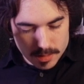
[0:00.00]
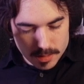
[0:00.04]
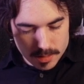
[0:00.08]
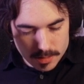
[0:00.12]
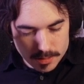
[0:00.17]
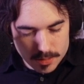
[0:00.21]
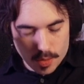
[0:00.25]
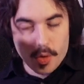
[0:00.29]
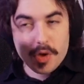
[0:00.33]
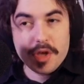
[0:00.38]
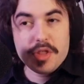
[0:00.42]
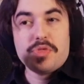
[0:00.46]

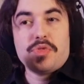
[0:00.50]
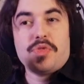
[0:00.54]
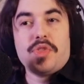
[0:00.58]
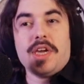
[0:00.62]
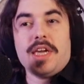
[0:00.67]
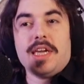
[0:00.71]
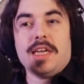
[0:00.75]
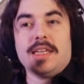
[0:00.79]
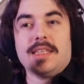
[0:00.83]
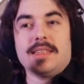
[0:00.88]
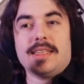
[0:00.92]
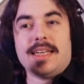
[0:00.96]
The only
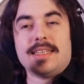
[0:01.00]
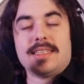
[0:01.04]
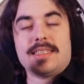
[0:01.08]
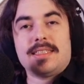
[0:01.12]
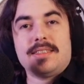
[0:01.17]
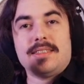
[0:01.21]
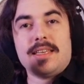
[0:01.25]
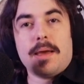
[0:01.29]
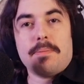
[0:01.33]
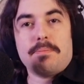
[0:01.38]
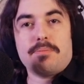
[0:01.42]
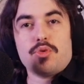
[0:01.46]
thing that
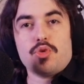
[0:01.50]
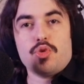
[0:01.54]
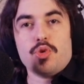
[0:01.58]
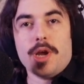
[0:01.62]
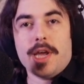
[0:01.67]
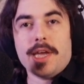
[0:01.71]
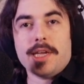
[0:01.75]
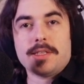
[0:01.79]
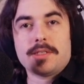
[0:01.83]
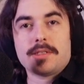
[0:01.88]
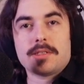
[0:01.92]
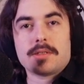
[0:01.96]

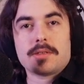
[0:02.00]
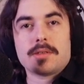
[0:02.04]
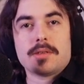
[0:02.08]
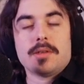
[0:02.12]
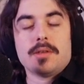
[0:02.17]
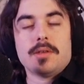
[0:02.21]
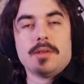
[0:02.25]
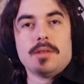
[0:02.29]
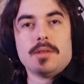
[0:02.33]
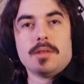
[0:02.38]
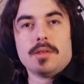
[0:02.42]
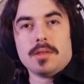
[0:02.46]
separates
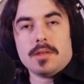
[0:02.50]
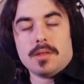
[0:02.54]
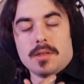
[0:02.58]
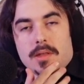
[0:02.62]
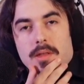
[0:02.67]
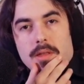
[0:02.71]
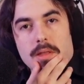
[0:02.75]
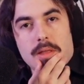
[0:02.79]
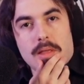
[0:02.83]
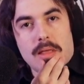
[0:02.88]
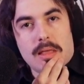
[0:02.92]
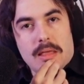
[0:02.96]

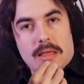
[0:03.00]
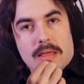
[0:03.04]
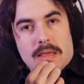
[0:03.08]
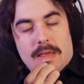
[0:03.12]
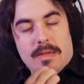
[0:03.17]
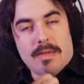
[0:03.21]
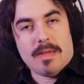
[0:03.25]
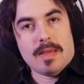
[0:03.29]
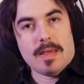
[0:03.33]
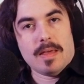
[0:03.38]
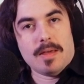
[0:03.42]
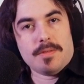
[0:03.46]

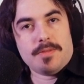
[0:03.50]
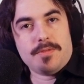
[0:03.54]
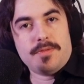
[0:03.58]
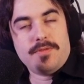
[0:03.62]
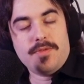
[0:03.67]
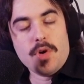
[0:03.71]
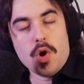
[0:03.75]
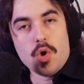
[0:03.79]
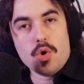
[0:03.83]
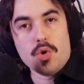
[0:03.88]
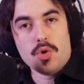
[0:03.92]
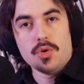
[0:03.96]

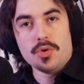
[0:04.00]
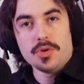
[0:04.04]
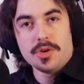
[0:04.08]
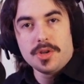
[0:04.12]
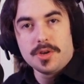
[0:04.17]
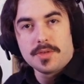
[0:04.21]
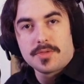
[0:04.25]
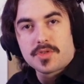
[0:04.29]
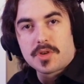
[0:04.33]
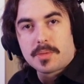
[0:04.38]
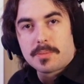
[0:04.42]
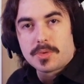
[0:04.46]

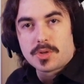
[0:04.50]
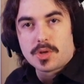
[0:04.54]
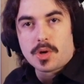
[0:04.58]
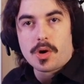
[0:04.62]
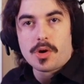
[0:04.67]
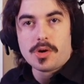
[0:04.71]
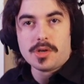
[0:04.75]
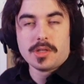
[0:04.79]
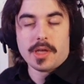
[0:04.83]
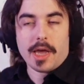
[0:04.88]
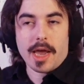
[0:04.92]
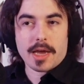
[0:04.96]
food from
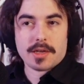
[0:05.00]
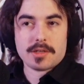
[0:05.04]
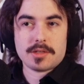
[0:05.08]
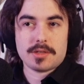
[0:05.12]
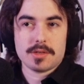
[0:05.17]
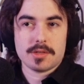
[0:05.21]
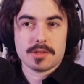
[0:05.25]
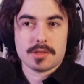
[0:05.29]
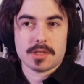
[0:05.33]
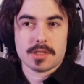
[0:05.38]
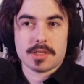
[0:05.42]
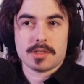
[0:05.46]

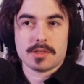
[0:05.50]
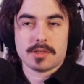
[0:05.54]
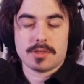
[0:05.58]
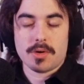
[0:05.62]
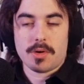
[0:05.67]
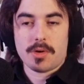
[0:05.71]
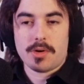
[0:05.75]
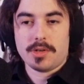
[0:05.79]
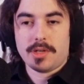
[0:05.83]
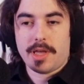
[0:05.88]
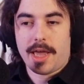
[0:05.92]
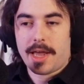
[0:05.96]
DoorDashers is
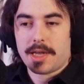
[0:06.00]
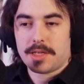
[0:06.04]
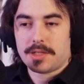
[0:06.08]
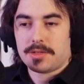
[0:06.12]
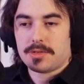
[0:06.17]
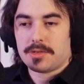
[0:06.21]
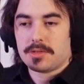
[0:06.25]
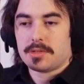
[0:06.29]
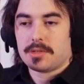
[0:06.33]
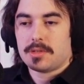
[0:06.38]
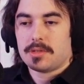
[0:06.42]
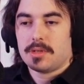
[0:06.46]

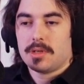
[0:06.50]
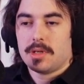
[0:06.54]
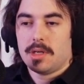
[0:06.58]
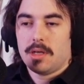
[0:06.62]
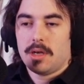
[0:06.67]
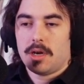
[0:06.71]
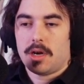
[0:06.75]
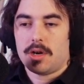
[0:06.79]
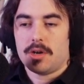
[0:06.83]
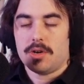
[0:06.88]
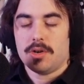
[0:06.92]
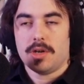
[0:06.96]
DoorDashers
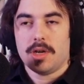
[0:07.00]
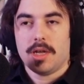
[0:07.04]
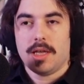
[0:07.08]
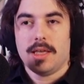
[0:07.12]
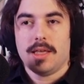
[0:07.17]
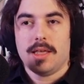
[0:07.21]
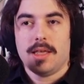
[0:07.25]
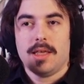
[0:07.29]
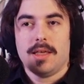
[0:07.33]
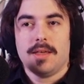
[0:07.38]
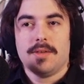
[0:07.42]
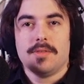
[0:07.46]
are
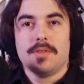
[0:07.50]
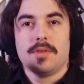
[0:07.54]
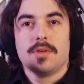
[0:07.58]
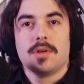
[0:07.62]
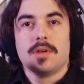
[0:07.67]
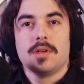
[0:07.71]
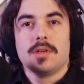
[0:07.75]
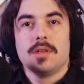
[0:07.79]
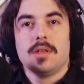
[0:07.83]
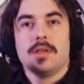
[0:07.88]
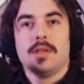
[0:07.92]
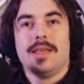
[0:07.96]

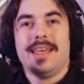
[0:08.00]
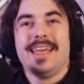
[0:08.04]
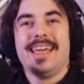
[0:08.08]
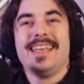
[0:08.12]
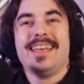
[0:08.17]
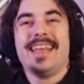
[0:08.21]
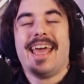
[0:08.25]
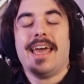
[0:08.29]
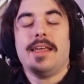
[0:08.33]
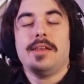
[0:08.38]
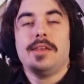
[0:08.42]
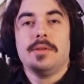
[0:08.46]

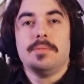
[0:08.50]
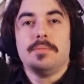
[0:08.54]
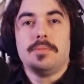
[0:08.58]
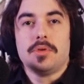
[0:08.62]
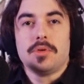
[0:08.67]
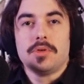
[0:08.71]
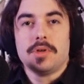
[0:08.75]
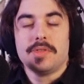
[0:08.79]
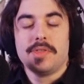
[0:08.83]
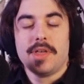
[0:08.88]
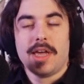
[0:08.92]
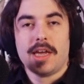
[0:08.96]

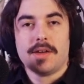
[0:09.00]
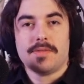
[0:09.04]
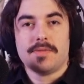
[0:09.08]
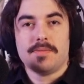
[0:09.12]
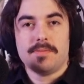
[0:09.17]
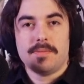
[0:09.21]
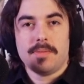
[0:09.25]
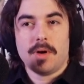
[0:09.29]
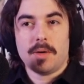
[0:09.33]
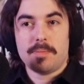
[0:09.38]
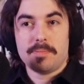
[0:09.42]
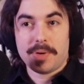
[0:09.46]
inedible and they have
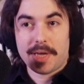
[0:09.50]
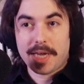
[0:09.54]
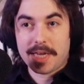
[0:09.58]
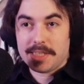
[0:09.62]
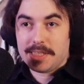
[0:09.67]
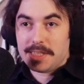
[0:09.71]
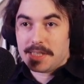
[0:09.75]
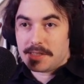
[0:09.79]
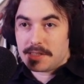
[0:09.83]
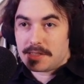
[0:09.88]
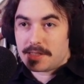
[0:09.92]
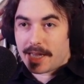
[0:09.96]

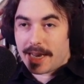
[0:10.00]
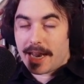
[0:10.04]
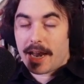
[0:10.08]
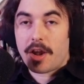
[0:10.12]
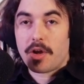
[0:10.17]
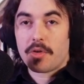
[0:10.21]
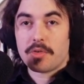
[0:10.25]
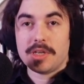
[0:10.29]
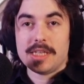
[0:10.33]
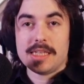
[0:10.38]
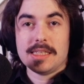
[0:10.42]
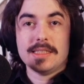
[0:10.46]
opinions that I
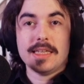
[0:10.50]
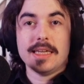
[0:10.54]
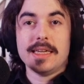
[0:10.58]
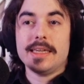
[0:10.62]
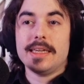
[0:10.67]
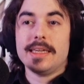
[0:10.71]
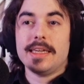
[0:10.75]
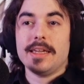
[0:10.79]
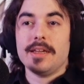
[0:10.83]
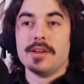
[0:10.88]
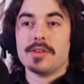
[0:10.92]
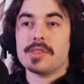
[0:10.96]
don't need to
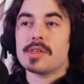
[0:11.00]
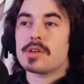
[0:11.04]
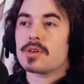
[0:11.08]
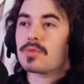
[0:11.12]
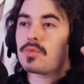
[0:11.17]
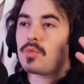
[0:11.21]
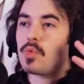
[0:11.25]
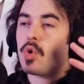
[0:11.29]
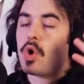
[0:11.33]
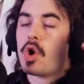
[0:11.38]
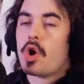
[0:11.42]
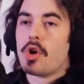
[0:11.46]
hear.
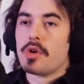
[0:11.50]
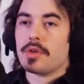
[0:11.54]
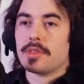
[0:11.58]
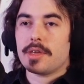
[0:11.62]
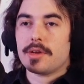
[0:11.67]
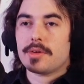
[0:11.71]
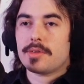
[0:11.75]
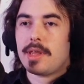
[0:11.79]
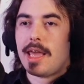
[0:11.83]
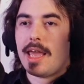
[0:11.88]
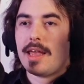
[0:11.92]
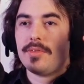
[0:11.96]

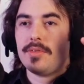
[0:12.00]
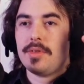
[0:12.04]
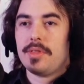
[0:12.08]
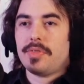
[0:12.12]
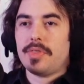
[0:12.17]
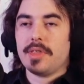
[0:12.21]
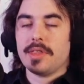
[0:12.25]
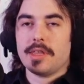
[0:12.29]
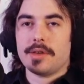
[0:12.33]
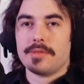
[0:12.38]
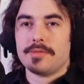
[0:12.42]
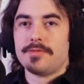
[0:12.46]
They're
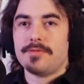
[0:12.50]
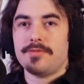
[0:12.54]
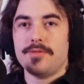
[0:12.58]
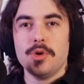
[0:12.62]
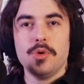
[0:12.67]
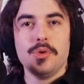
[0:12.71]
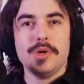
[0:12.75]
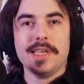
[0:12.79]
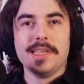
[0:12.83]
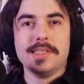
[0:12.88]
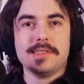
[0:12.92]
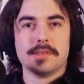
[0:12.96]
everything that
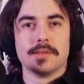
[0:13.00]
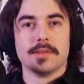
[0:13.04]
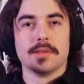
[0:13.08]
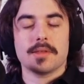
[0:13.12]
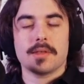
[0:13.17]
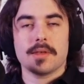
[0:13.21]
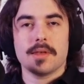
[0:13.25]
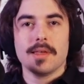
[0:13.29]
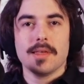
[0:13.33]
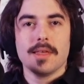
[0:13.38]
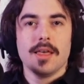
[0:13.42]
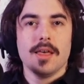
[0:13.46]
food
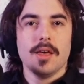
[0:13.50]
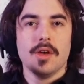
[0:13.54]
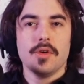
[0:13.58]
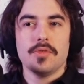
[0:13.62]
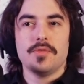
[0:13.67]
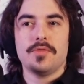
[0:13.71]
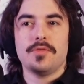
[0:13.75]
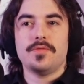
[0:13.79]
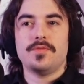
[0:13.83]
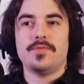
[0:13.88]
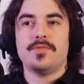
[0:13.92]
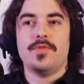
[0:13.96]
isn't.
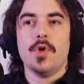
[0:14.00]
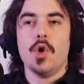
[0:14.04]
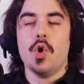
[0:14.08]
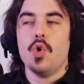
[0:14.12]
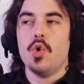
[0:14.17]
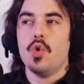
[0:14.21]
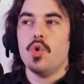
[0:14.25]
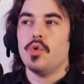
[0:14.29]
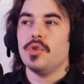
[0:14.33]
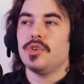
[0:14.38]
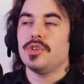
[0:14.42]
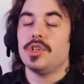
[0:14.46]

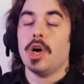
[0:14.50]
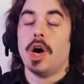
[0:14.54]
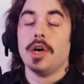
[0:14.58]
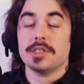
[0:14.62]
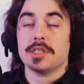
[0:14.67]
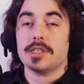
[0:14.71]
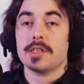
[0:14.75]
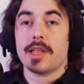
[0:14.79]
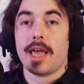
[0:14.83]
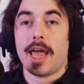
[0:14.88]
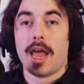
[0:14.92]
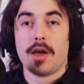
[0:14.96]
Food
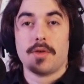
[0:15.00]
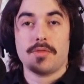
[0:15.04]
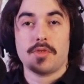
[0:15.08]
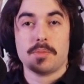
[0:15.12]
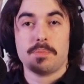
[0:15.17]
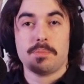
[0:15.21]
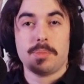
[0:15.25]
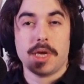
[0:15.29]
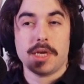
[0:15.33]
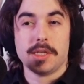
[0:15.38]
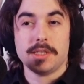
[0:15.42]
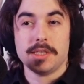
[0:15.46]
doesn't have
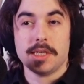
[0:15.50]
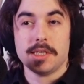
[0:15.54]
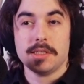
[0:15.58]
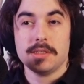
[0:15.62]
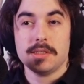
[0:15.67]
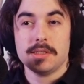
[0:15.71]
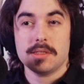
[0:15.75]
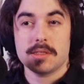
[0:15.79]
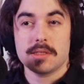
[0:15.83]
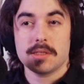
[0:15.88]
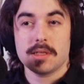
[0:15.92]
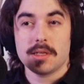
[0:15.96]

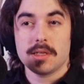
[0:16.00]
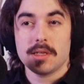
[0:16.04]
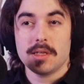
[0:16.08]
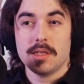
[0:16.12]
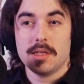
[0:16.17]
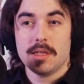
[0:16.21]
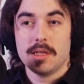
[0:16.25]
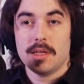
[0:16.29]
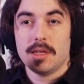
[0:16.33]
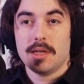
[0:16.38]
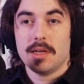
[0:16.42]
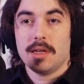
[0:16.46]
opinions.
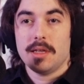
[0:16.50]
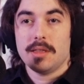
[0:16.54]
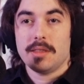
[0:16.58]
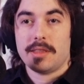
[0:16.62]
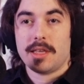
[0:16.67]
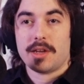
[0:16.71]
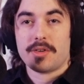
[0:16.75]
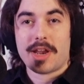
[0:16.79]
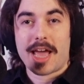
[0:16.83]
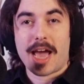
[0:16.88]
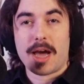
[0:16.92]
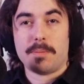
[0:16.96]

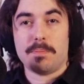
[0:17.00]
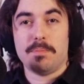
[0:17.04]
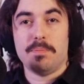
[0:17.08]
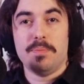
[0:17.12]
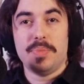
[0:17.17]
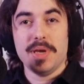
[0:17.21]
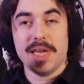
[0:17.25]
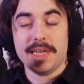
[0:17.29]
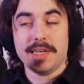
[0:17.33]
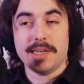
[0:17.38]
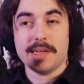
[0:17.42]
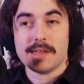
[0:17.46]
They're not
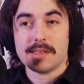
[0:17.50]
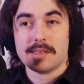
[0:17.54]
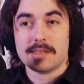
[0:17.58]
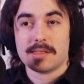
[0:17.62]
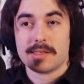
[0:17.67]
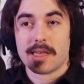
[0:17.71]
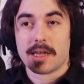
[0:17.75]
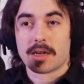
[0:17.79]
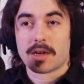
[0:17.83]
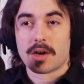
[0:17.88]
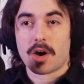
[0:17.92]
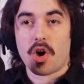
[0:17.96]
bigots
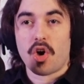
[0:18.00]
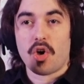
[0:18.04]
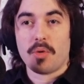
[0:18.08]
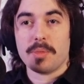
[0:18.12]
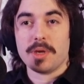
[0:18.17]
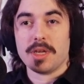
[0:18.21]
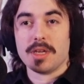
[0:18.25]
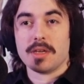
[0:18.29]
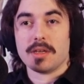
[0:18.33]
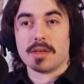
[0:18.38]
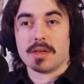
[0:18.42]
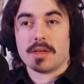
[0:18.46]
that call
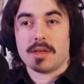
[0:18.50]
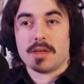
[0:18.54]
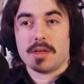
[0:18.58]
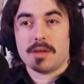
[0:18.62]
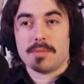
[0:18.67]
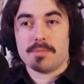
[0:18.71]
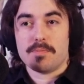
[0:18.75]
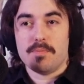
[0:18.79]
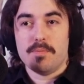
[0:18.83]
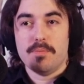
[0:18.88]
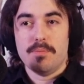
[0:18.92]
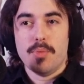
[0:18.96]
me
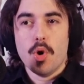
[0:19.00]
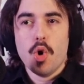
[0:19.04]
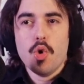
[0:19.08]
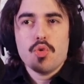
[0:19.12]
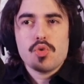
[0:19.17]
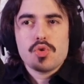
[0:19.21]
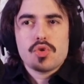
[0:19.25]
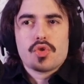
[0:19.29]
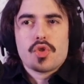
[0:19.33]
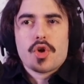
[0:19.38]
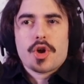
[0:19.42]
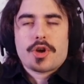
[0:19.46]

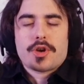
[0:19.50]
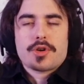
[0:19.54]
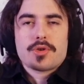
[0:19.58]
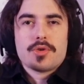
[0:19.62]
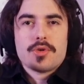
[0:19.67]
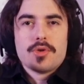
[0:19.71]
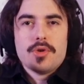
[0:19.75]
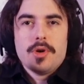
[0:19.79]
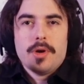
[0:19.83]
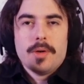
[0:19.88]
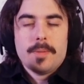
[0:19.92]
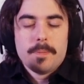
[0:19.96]

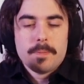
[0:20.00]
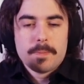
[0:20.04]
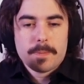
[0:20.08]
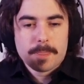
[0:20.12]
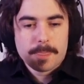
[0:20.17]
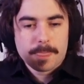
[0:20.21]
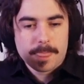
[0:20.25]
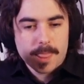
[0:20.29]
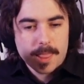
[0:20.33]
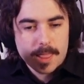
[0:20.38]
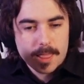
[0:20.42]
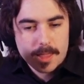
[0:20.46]
bootlicker,
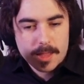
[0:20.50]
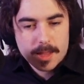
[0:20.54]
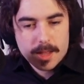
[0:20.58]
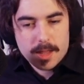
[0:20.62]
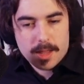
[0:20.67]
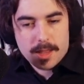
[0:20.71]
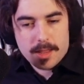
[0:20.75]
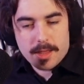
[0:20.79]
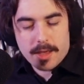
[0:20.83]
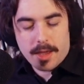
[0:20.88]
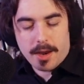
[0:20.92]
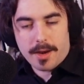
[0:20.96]

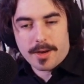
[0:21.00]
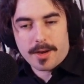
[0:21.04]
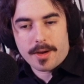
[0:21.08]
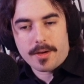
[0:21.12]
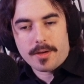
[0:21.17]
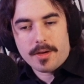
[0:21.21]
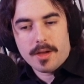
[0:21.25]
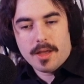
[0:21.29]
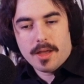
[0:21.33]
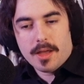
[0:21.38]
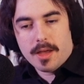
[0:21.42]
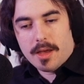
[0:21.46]
you know?